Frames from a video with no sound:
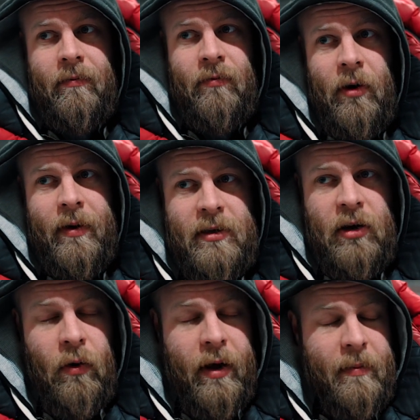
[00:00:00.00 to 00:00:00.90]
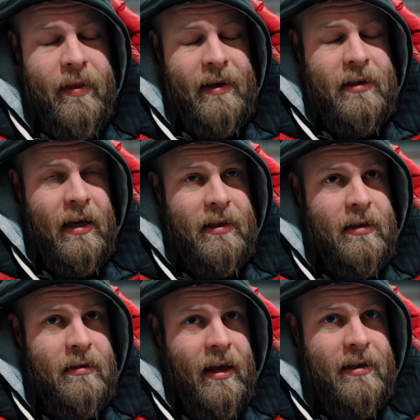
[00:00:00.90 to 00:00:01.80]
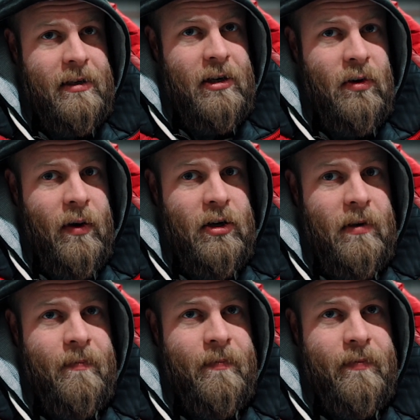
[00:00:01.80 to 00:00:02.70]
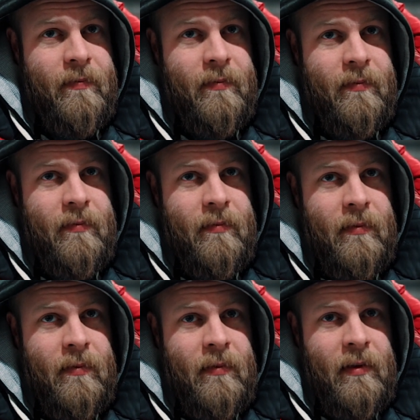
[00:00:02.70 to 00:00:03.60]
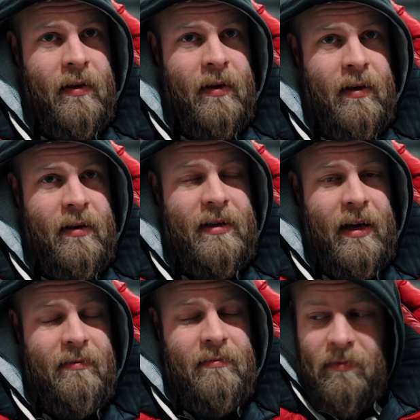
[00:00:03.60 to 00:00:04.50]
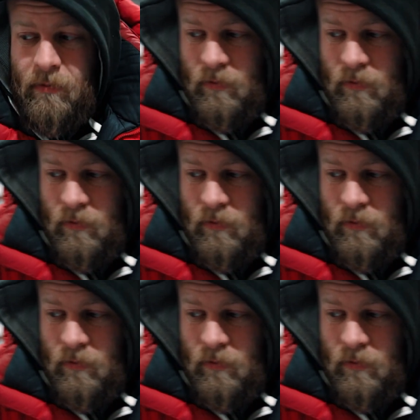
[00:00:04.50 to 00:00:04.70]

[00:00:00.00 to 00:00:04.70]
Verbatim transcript: so it's annoying, but that's that's that's the situation. Sounds like fun. Well, Does that country is